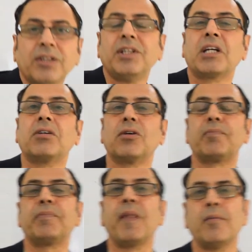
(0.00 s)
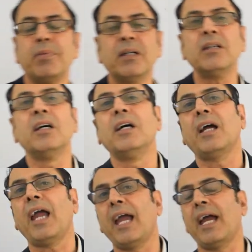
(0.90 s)
the group number
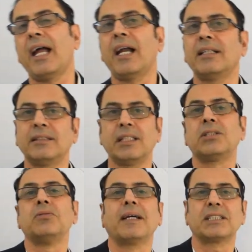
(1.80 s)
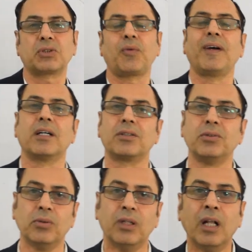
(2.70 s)
and the 2 n square
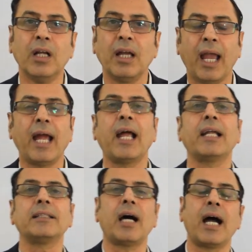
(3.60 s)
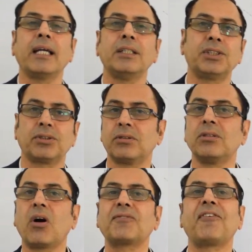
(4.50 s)
rule. And I should
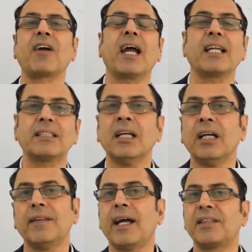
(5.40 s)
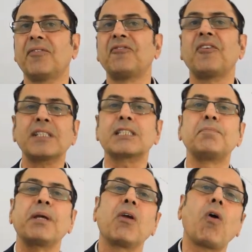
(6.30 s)
not forget that the first
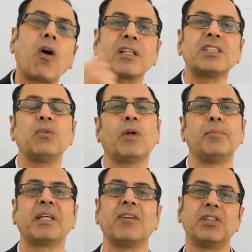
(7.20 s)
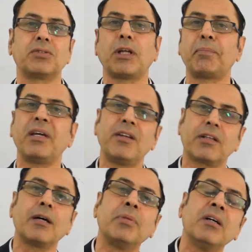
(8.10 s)
priority will be given period
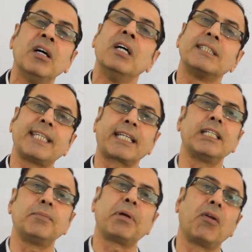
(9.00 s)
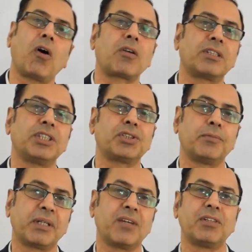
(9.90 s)
number, second priority should
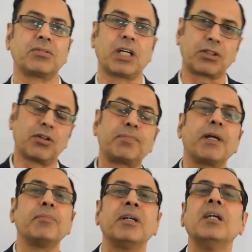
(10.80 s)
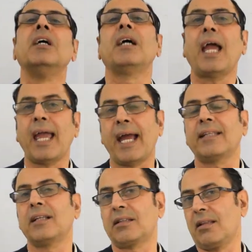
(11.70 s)
be given to the group number, and
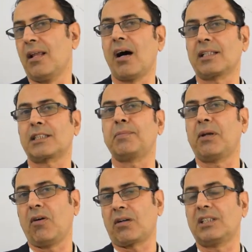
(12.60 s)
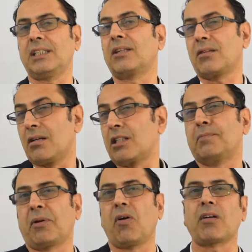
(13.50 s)
that last priority, the third
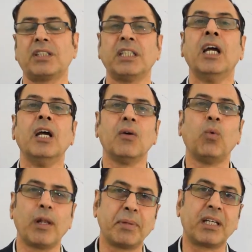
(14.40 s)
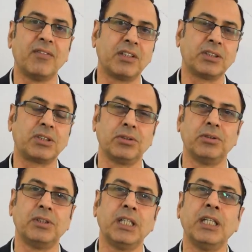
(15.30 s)
priority will be given to
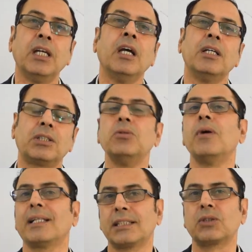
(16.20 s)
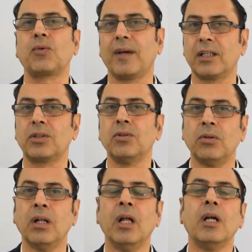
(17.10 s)
the 2 n square rule.
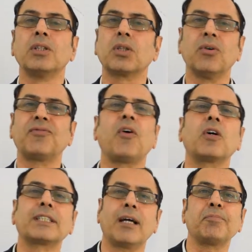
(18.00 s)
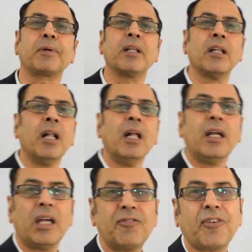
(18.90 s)
So, for example,
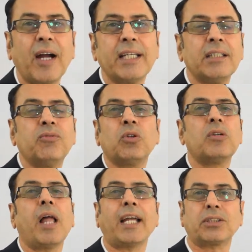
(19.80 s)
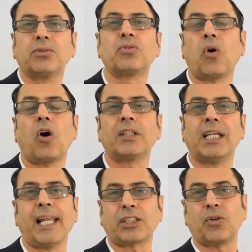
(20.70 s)
if I would like to draw the
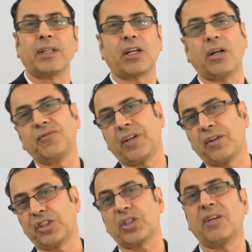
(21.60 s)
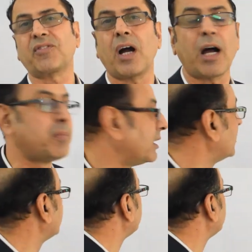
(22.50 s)
electronic configuration of carbon,